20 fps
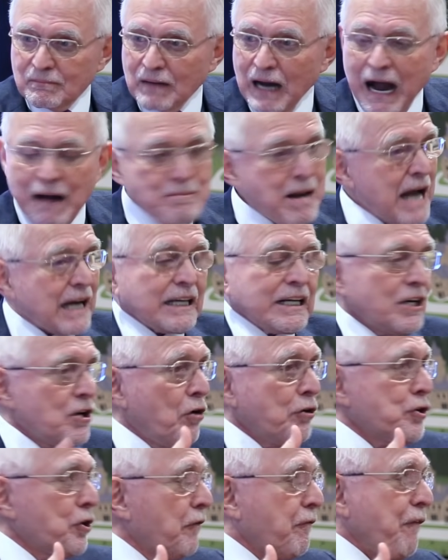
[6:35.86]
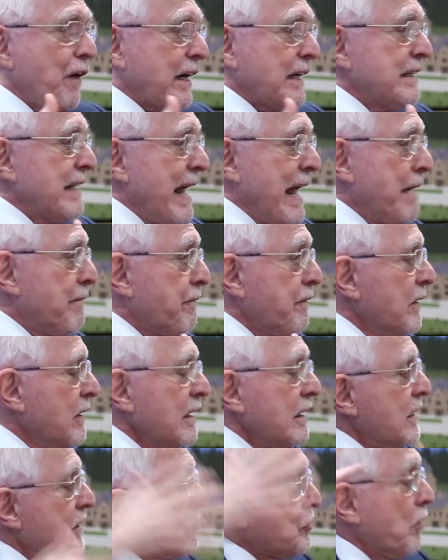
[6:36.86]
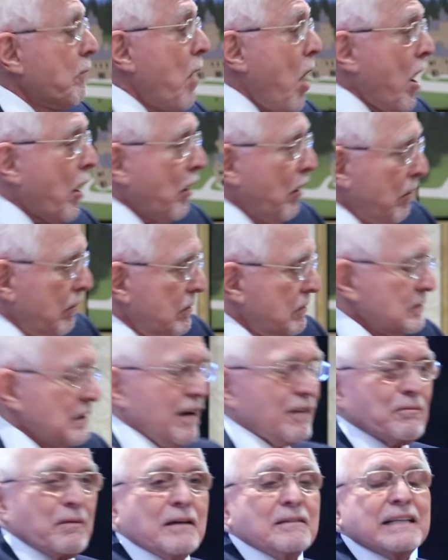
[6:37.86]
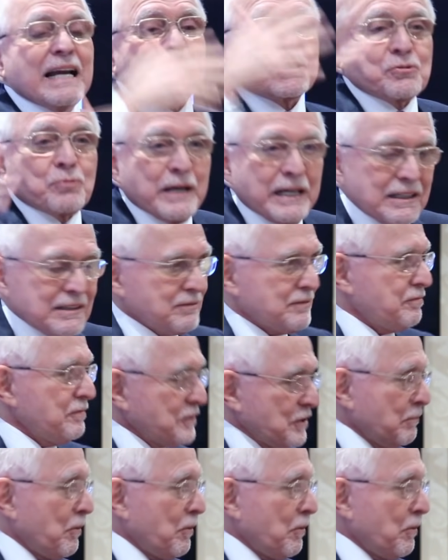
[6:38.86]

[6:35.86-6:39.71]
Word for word: I'm not going to know your fucking name tomorrow. No, next week.